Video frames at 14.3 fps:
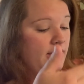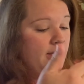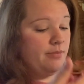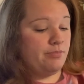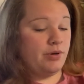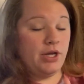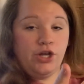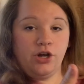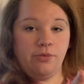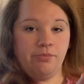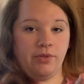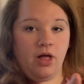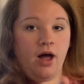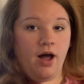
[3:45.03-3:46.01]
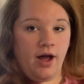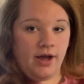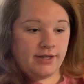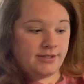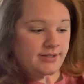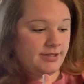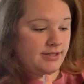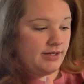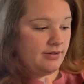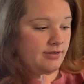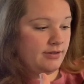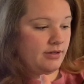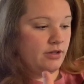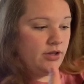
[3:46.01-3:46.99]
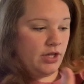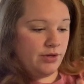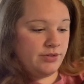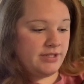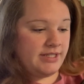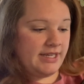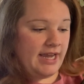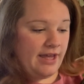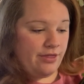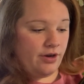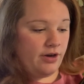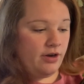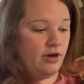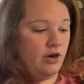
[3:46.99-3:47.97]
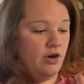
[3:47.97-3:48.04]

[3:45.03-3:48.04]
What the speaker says: put your blocks close together